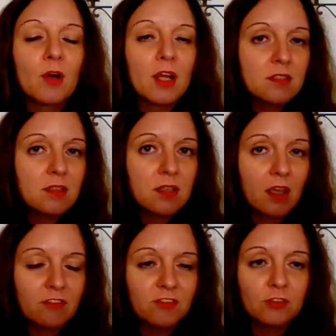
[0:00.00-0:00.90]
prices
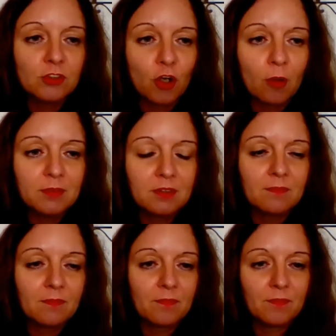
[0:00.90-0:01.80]
have not
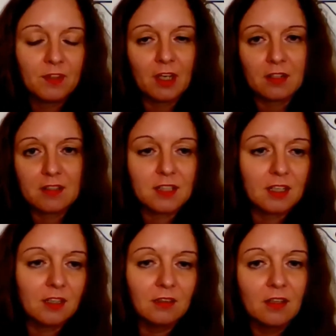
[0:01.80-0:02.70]
dropped. They are
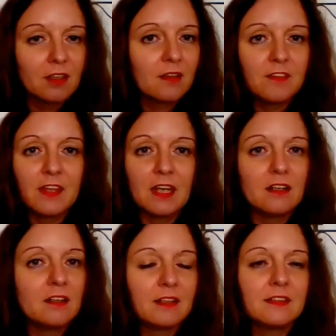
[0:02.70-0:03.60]
still
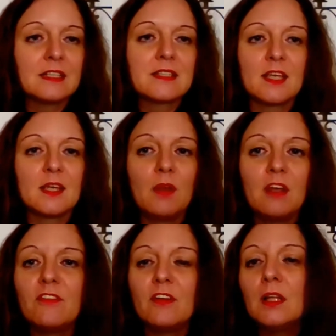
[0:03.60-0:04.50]
there at that same
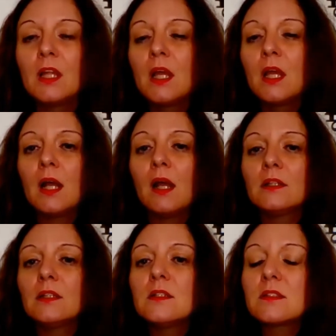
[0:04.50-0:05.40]
level. I
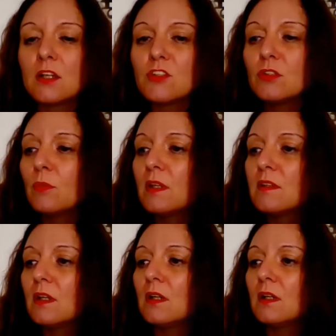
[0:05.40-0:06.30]
had a discussion
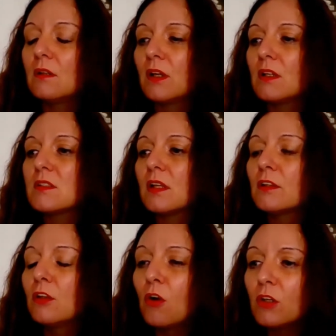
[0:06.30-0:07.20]
with a real
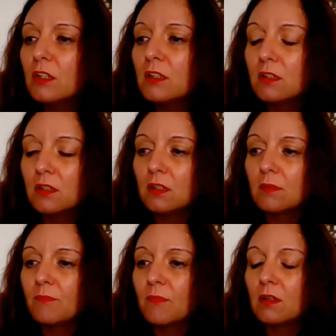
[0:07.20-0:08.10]
estate lawyer
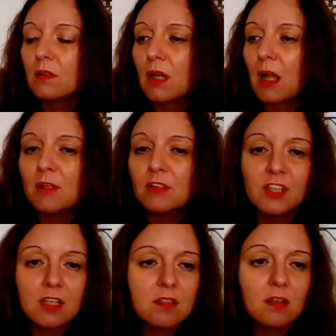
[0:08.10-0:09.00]
a couple of
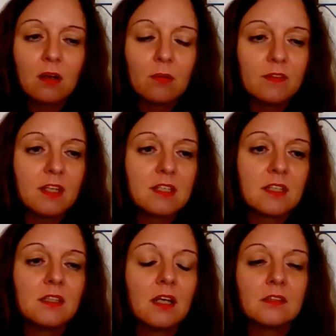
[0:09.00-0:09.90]
days ago, and they
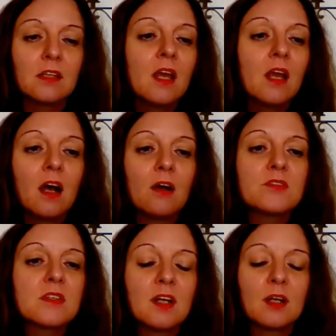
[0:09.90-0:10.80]
said that
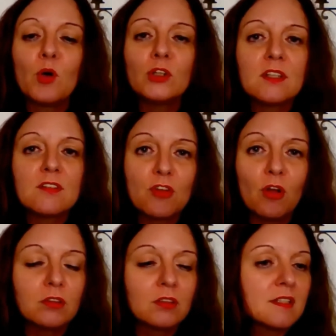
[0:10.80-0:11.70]
houses are bought and
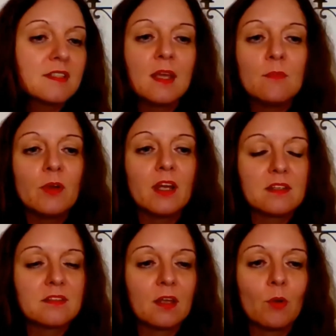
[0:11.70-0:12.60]
sold the same way
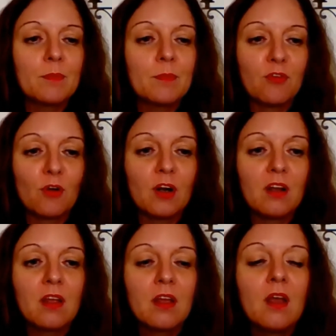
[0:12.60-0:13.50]
as they were before.